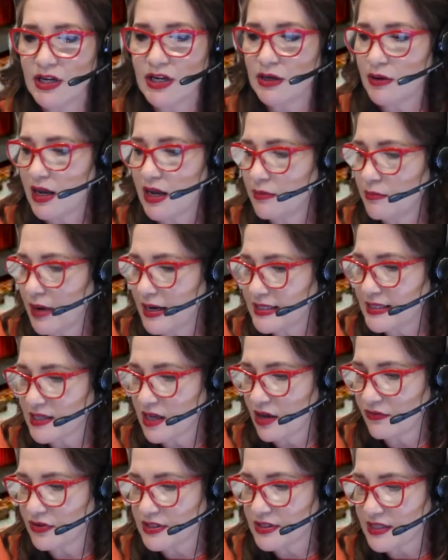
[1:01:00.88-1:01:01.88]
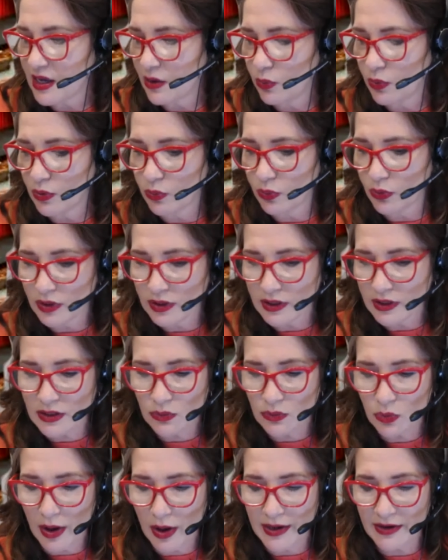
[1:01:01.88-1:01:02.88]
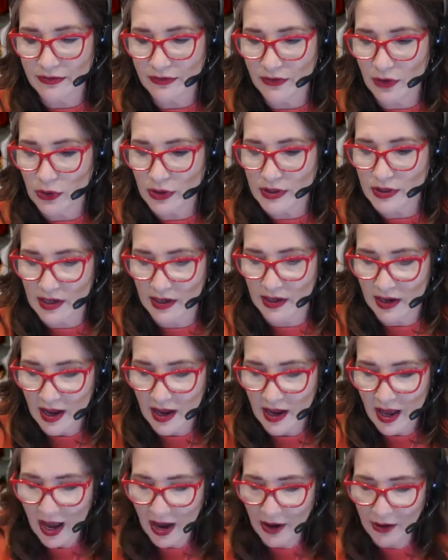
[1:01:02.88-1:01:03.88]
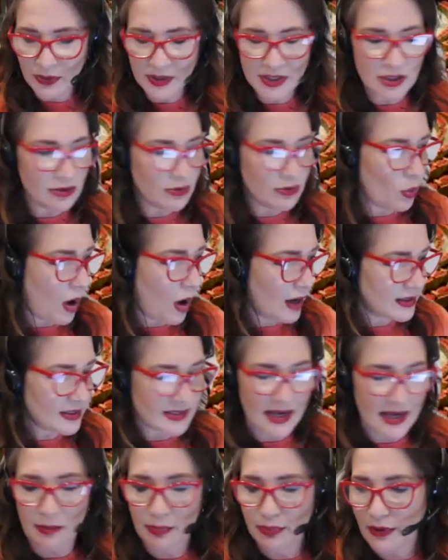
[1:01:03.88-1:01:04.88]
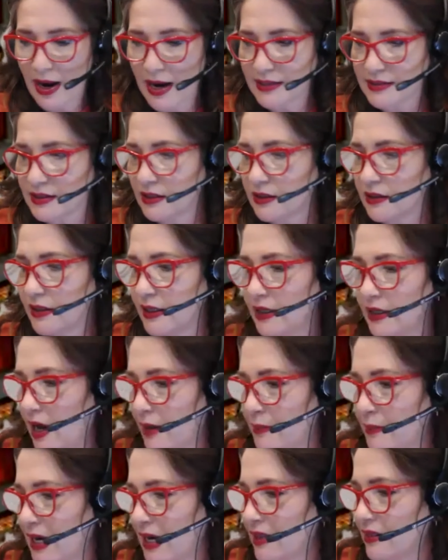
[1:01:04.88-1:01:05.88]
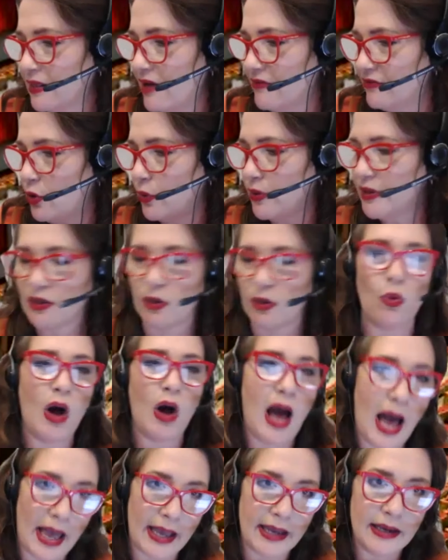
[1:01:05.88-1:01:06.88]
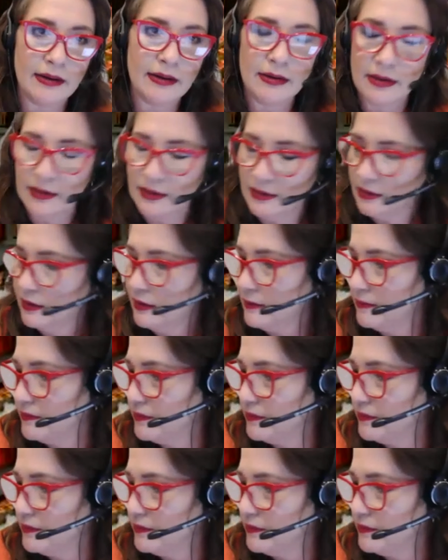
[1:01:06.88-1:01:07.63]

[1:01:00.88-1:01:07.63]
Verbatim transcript: in, in myself is that we really want to focus on how do we do walk this out practically. I mean, I love knowing the why. Yeah.